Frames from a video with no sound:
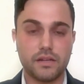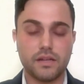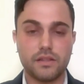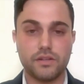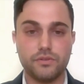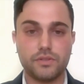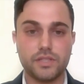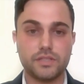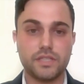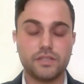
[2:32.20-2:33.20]
and the nuclear
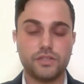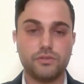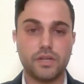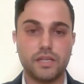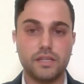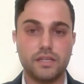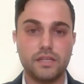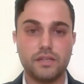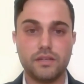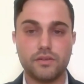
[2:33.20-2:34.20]
deal.
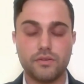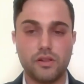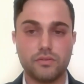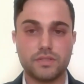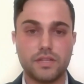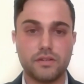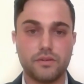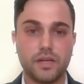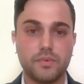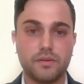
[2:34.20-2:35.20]
UAE, along with Saudi
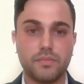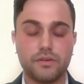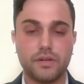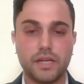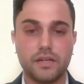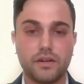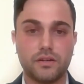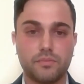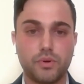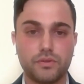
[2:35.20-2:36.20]
Arabia and Bahrain,
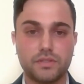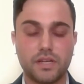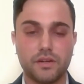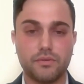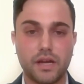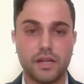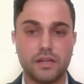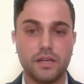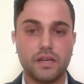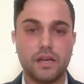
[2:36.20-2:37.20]
are opposed to Iran
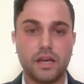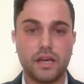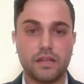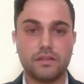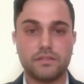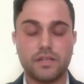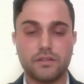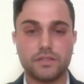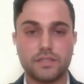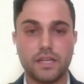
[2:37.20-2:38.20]
and the
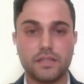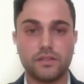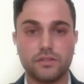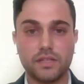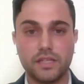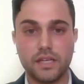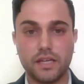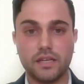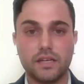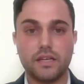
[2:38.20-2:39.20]
terrorist state that they're
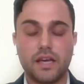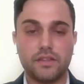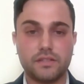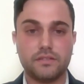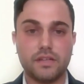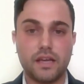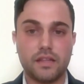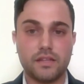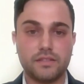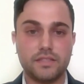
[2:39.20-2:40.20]
leading and the,
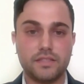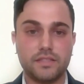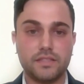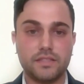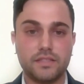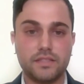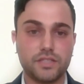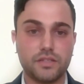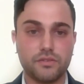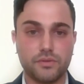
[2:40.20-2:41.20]
and the
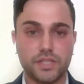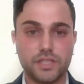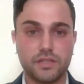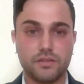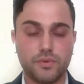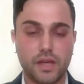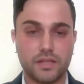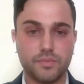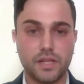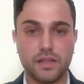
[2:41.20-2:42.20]
destabilization of the region with
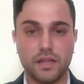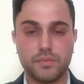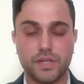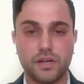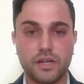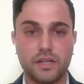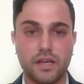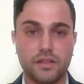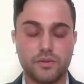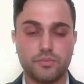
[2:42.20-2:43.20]
Hezbollah in Lebanon
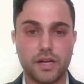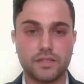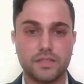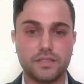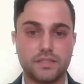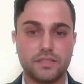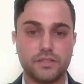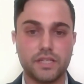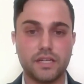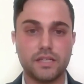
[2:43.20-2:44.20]
and their proxies in
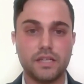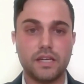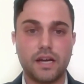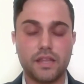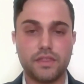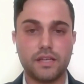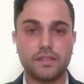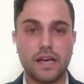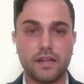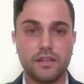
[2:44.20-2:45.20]
Syria. I think
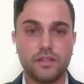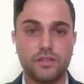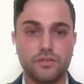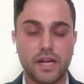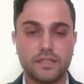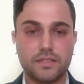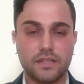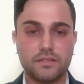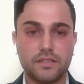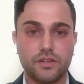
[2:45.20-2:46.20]
that the United
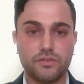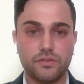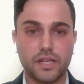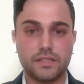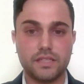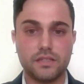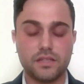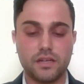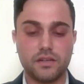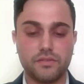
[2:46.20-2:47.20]
States did a great
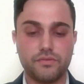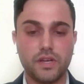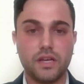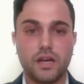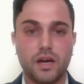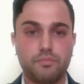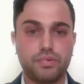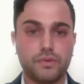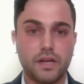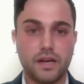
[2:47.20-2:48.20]
deal of ap-
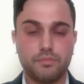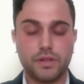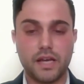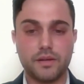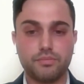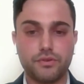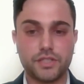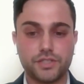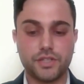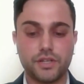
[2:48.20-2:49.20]
applying
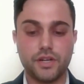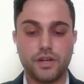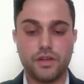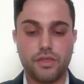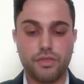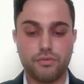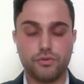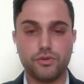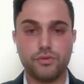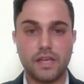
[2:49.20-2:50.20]
pressure
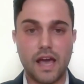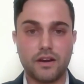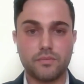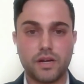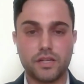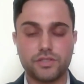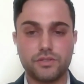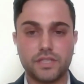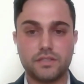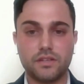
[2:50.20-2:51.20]
through the Arab
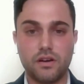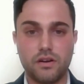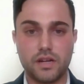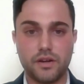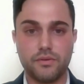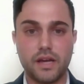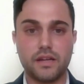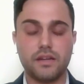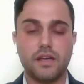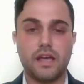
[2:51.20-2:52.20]
countries on
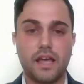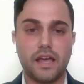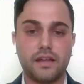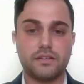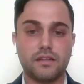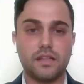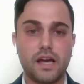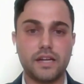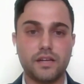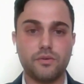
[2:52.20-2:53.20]
Iran and
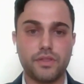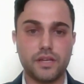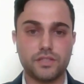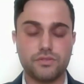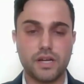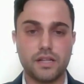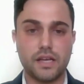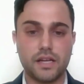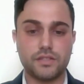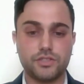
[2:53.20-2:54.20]
aligning with Israel
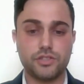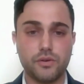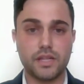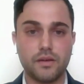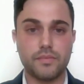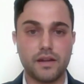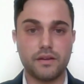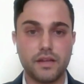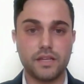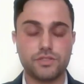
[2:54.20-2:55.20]
and showing them that
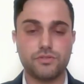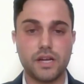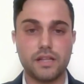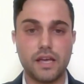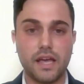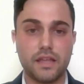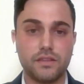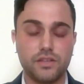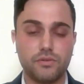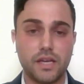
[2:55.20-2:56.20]
Israel and
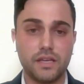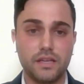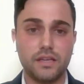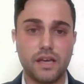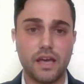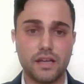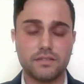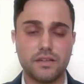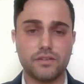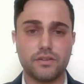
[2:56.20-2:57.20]
the UAE and
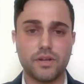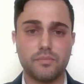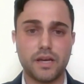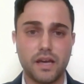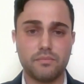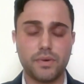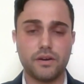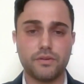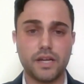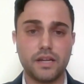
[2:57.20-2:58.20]
Saudi Arabia and
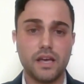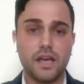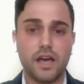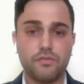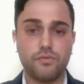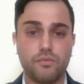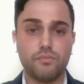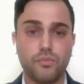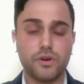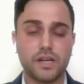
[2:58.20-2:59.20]
Bahrain have
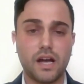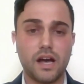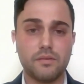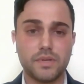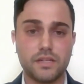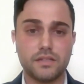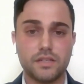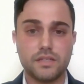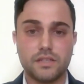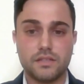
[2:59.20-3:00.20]
more in common
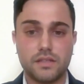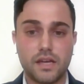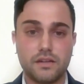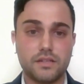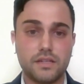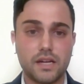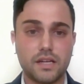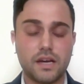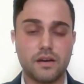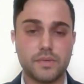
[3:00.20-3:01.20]
than not
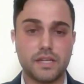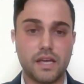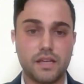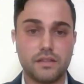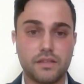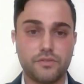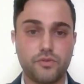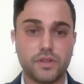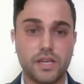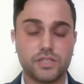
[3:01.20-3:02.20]
in common, and
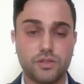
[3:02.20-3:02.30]
therefore they should